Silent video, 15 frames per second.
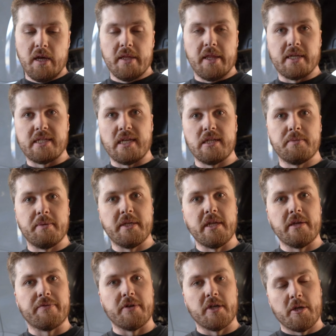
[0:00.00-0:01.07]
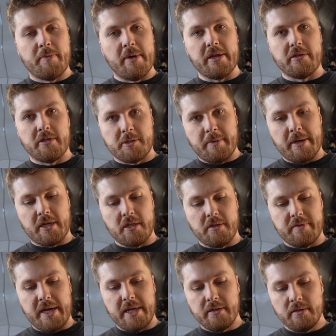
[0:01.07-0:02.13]
They seem to be different depending on the spec of the
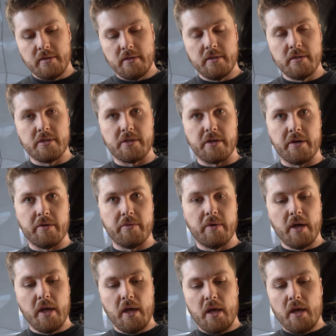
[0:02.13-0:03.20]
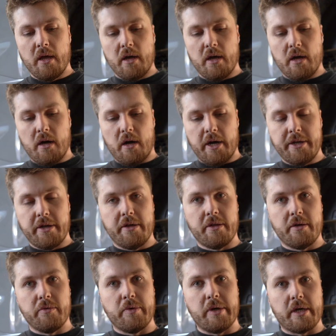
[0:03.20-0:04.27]
van. So I know
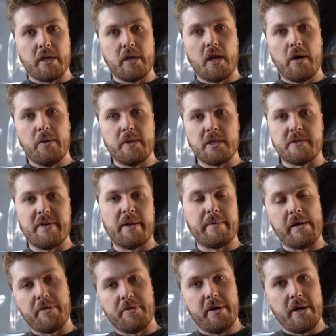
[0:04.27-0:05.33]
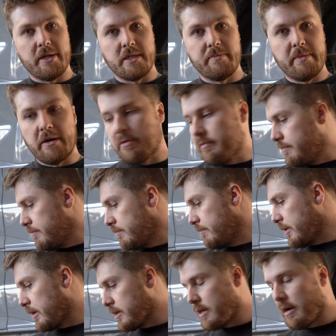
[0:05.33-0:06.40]
that we're going to lower this van about 30mm
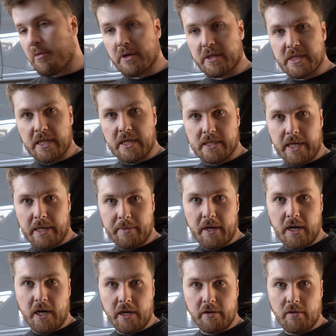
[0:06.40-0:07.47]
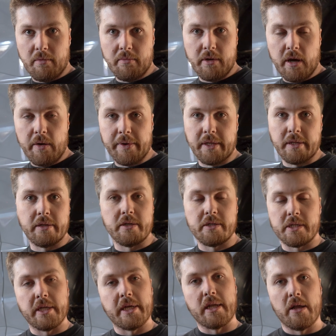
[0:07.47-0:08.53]
because I want to set this a little bit higher up knowing that
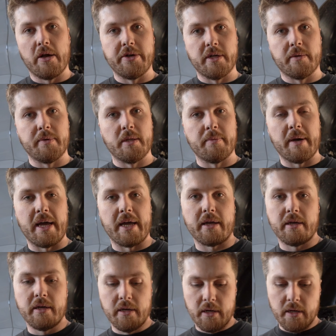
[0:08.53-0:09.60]
it's going to get loaded up in the back.